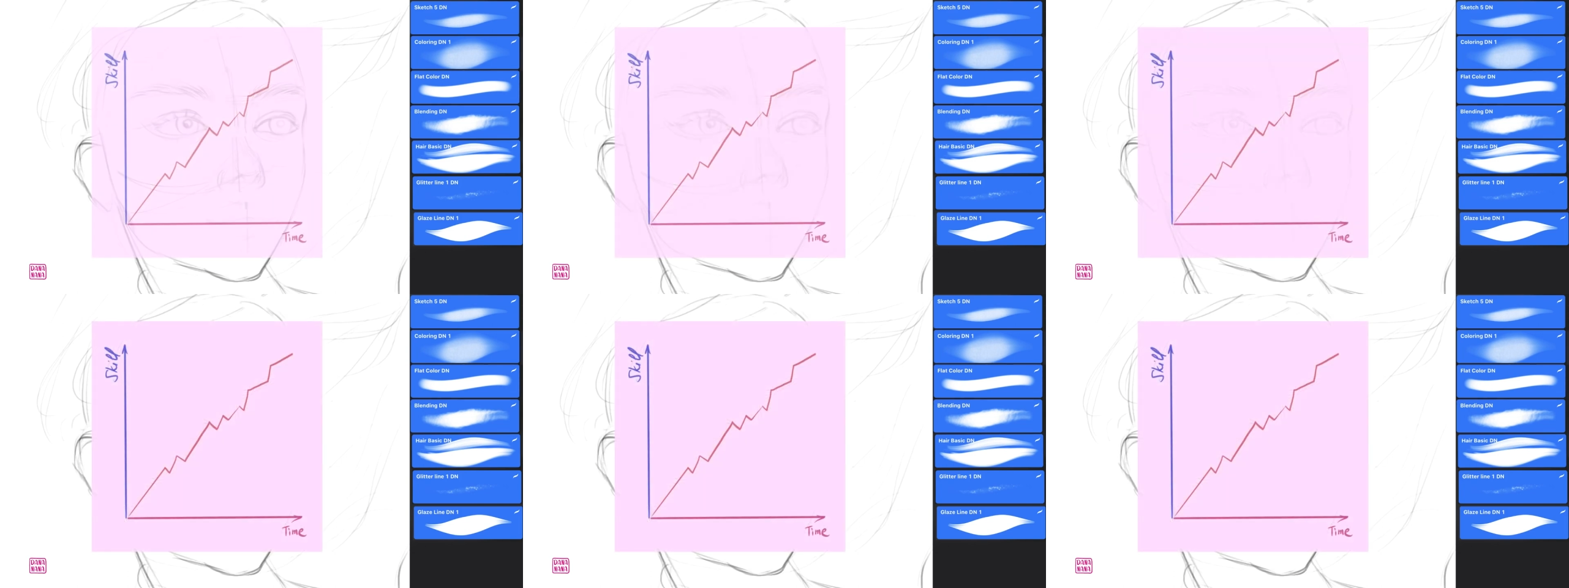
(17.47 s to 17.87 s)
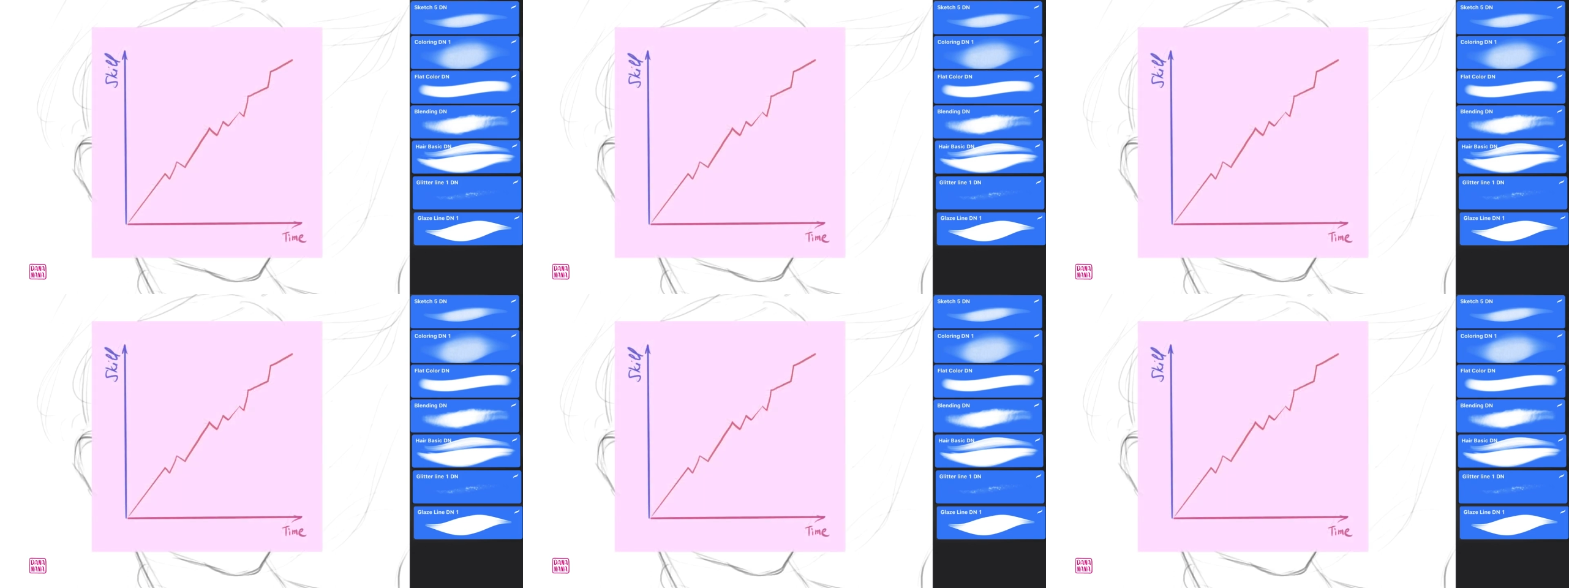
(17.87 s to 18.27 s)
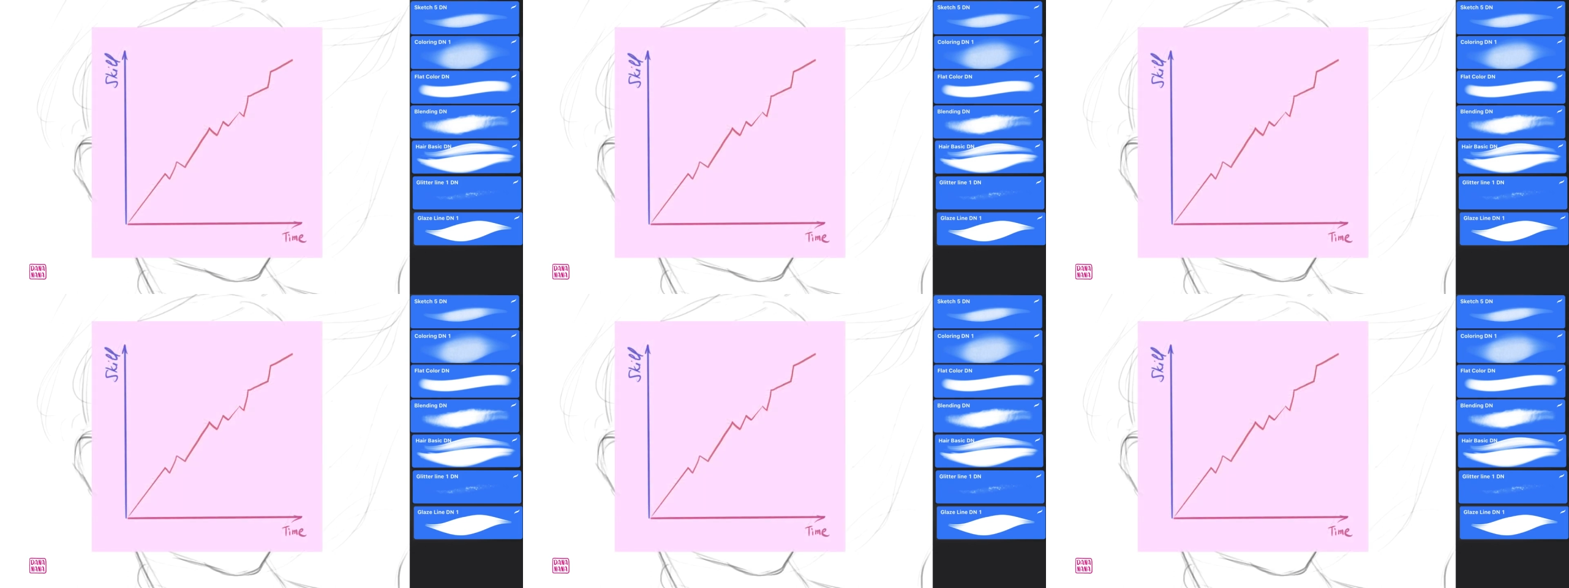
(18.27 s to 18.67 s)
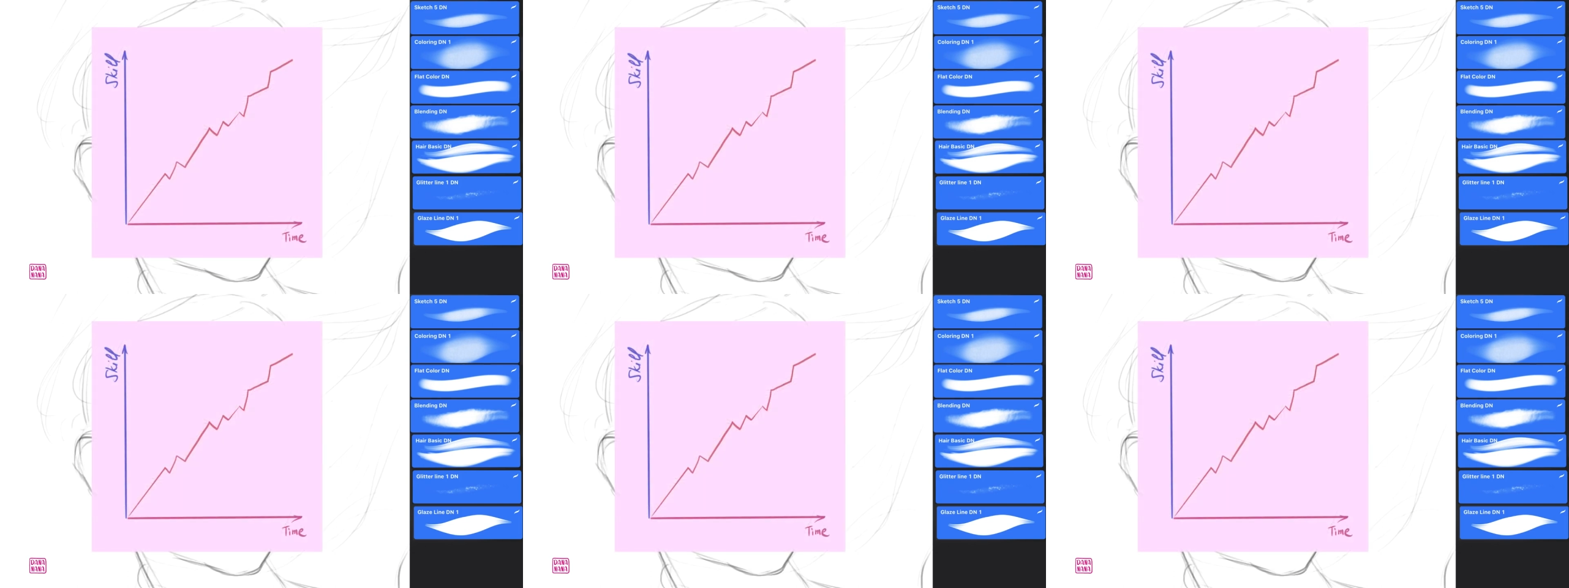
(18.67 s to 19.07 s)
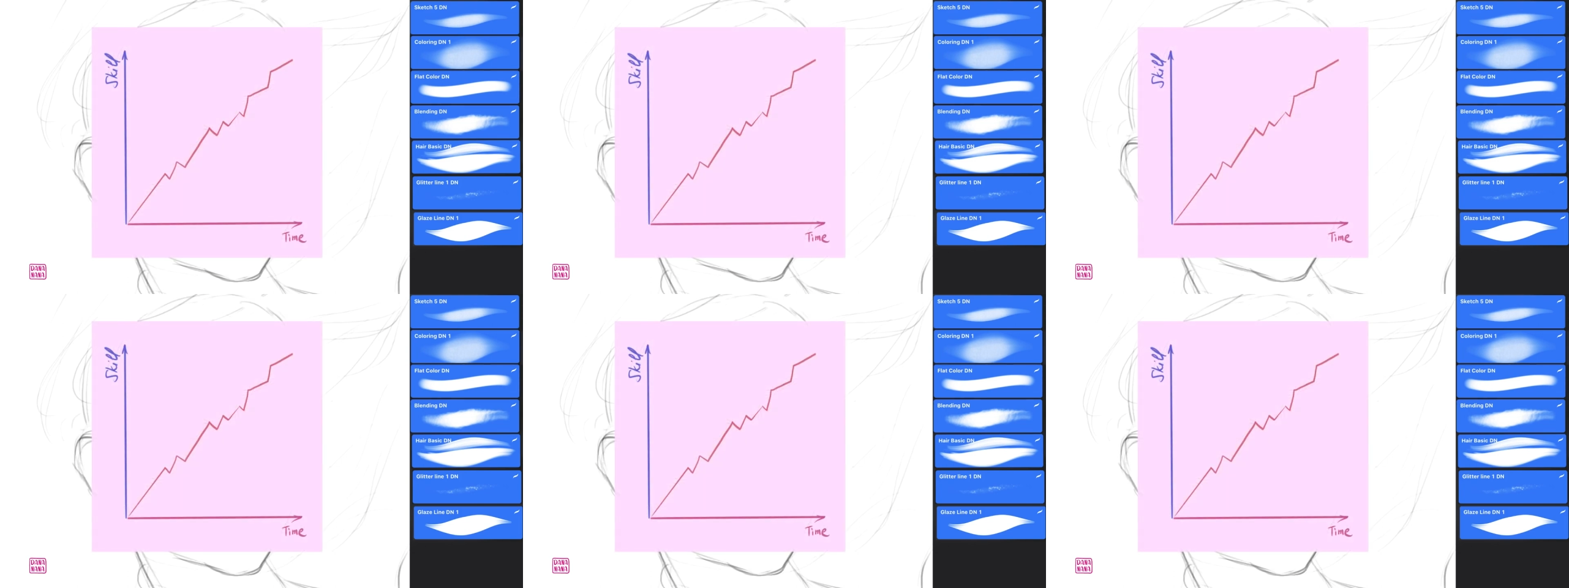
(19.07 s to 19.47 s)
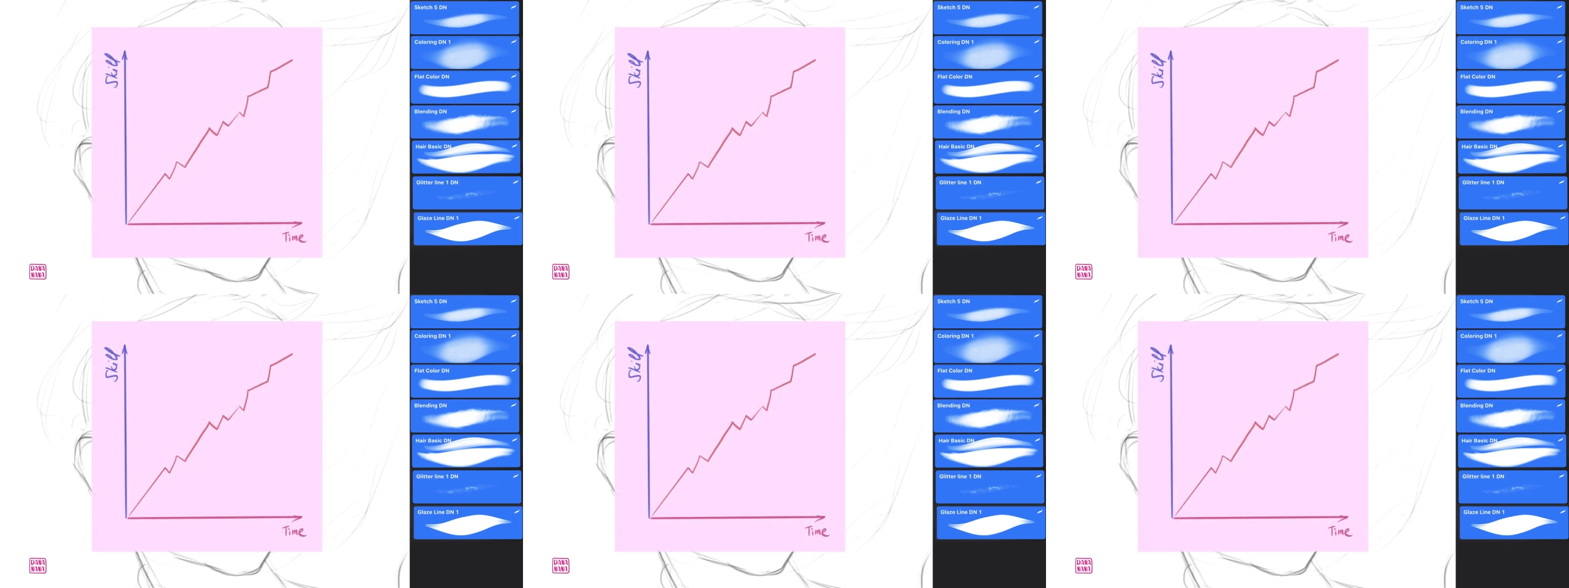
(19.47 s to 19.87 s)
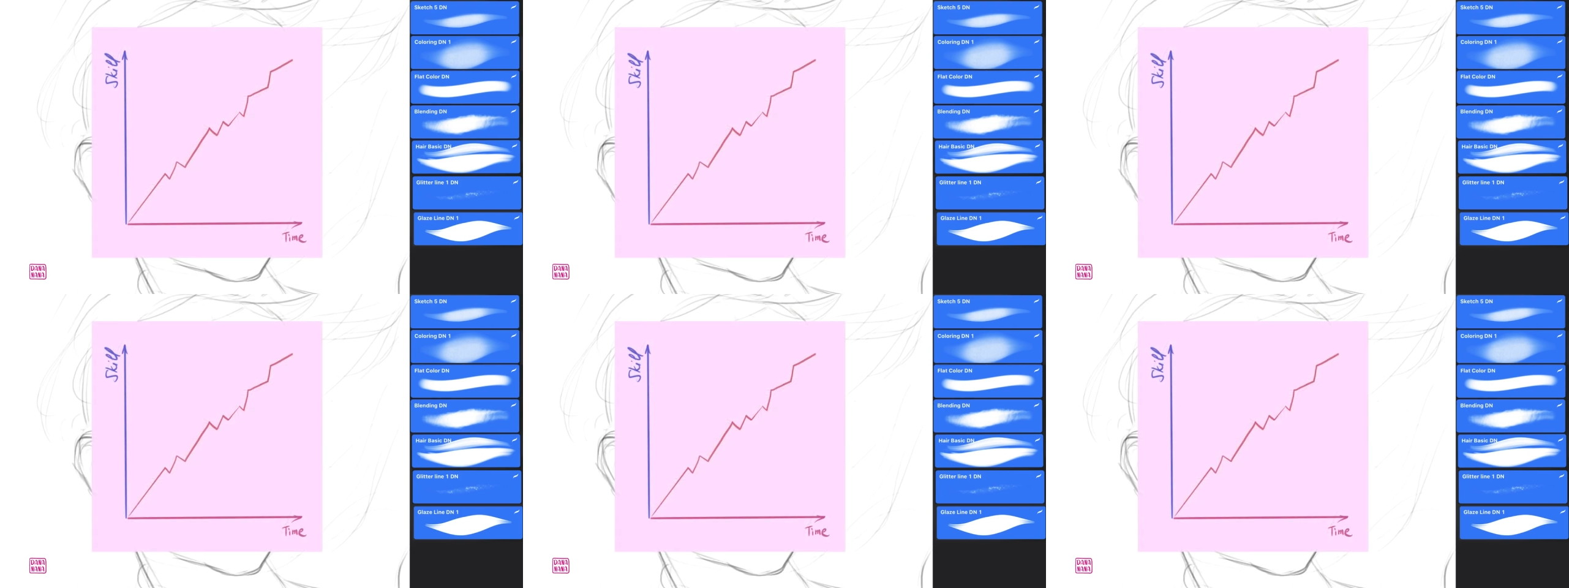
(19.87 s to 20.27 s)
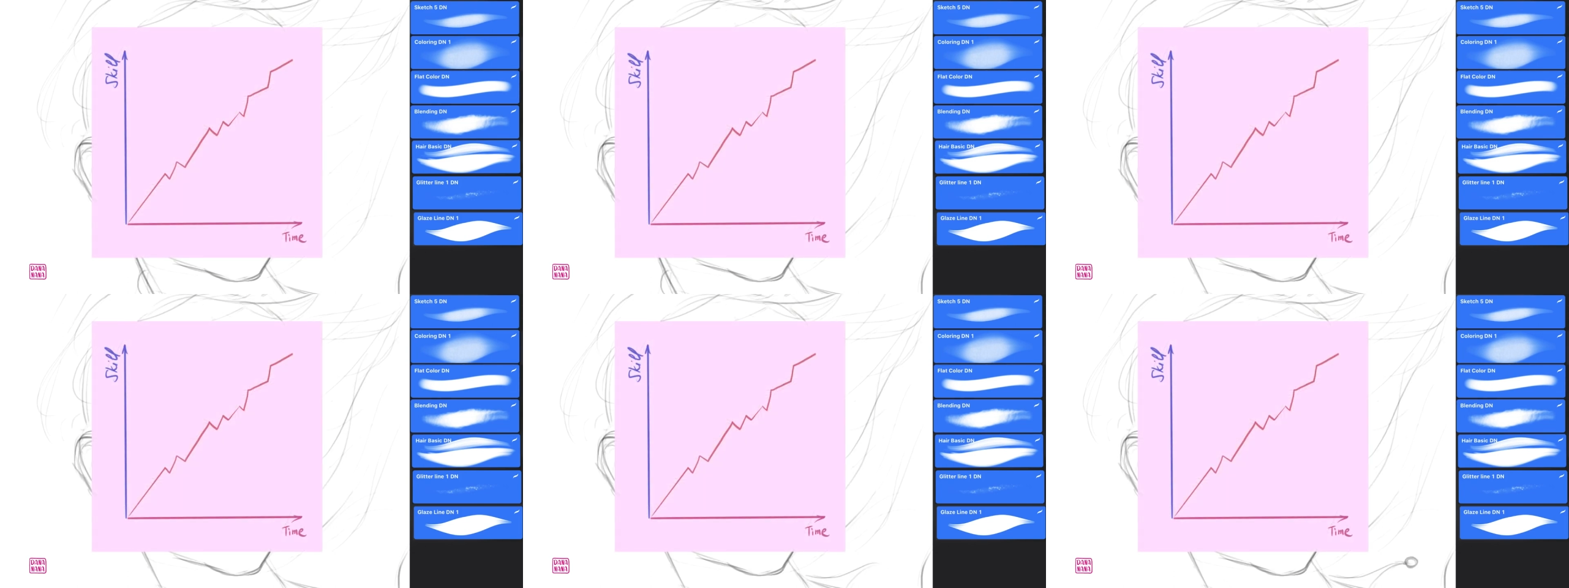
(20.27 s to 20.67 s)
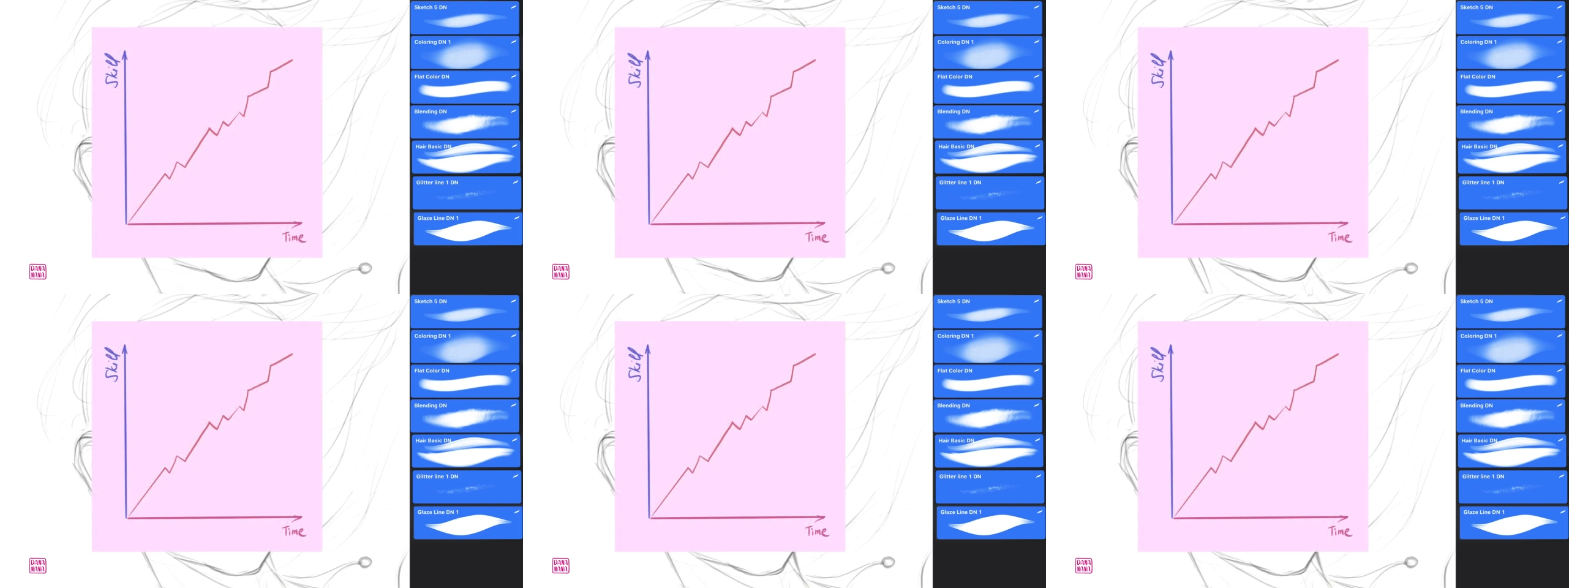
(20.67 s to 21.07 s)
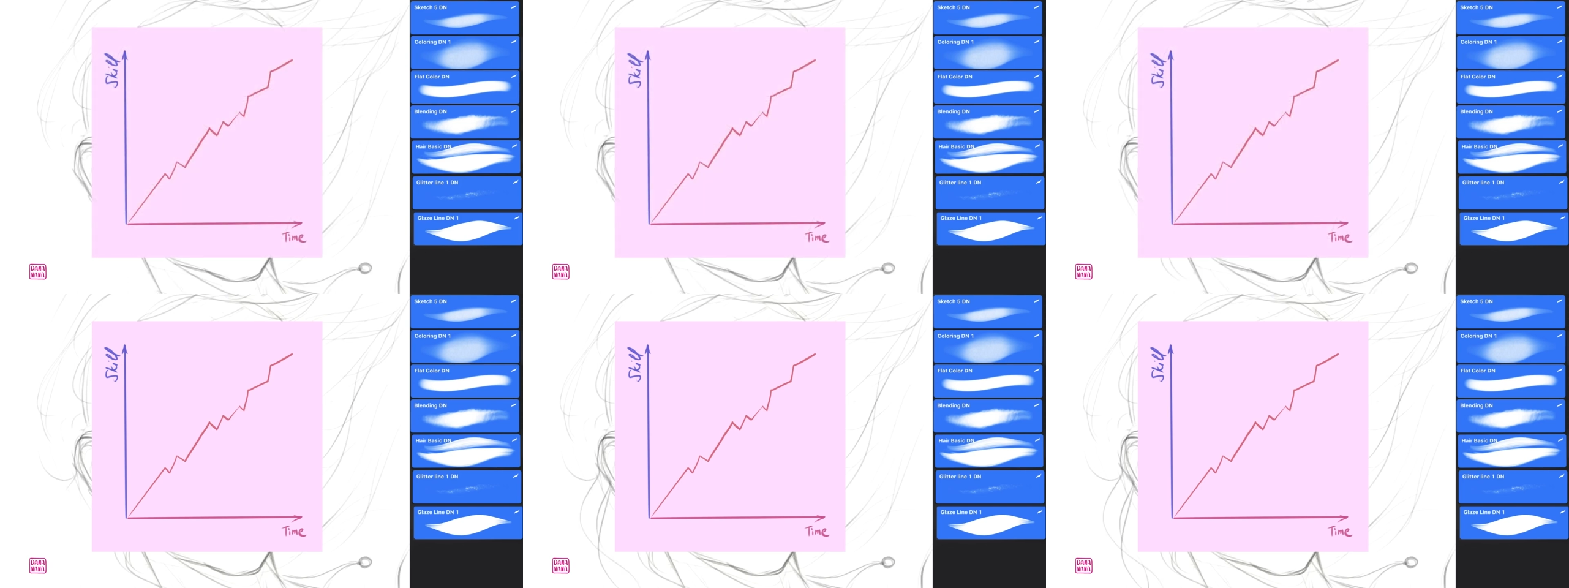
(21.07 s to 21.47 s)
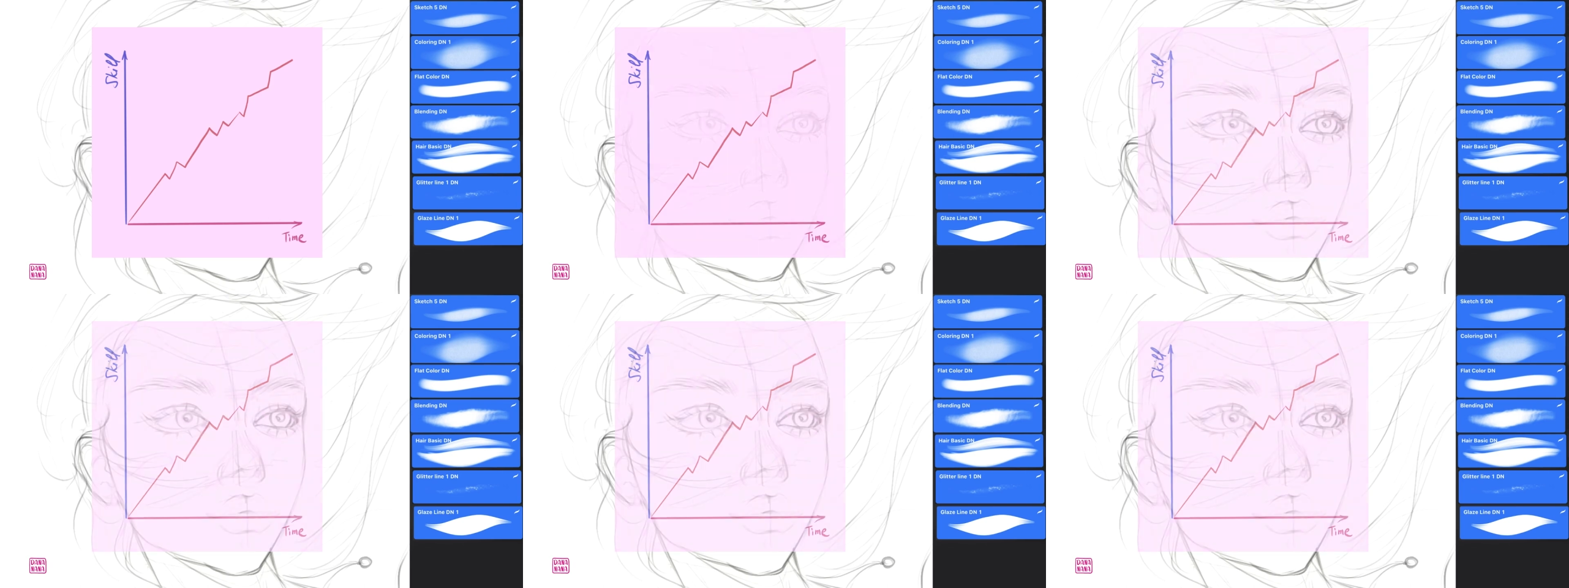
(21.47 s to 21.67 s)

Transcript: (no speaker visible)